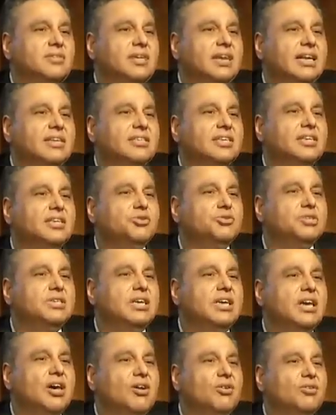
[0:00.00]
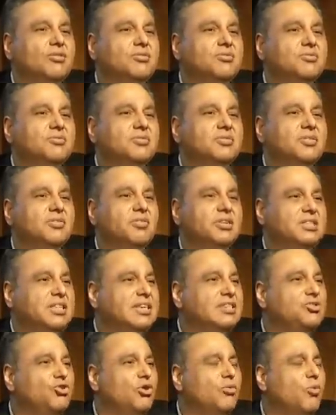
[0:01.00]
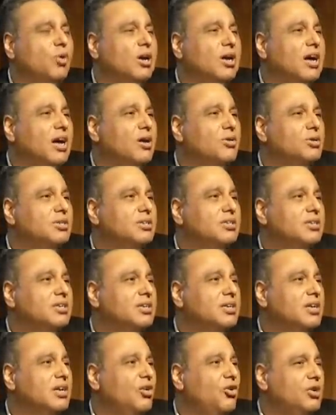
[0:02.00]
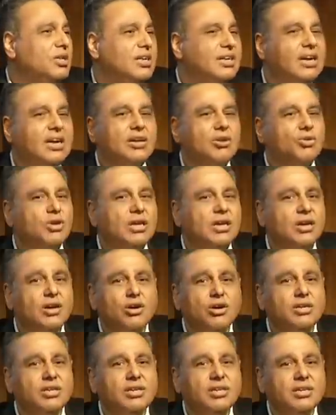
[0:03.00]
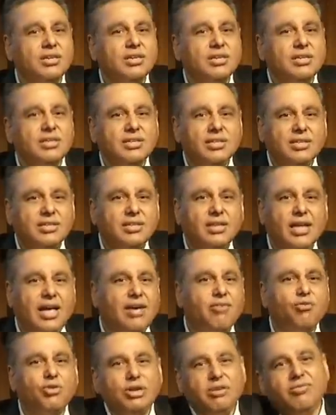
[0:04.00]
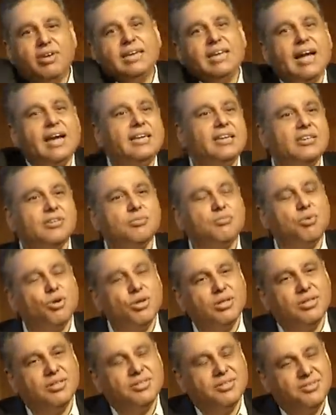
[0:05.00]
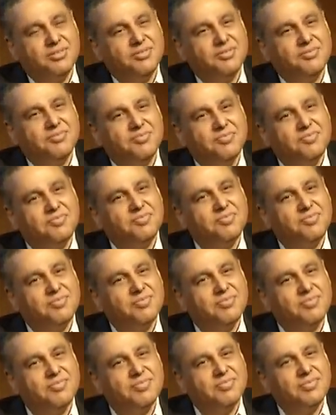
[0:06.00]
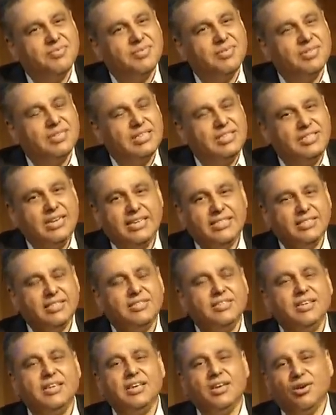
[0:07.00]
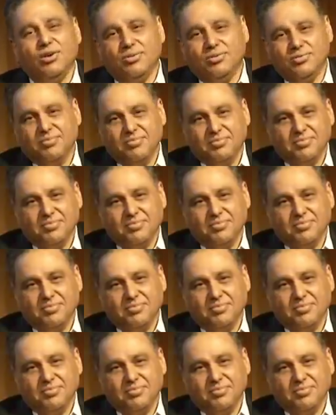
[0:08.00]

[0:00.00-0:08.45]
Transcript: Get the new CEO. When things don't work out, or they're not looking good, they have only one handle to pull. They change the CEO.